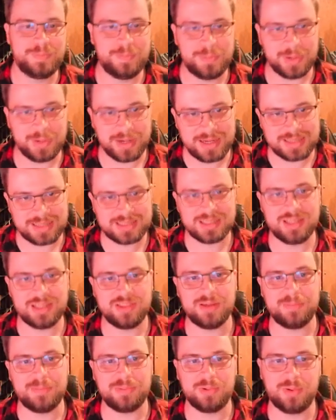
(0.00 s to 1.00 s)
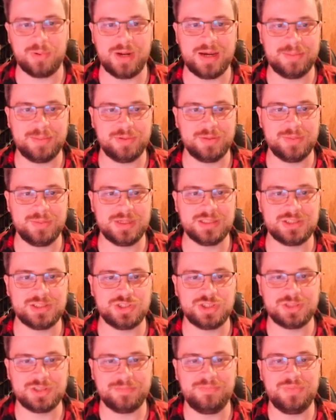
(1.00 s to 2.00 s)
But the problem is
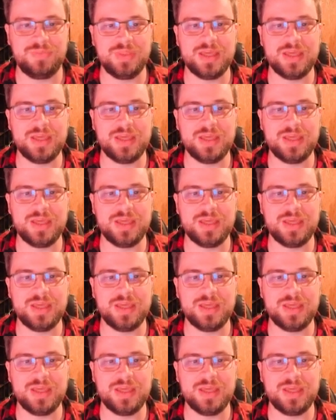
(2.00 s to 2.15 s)
just,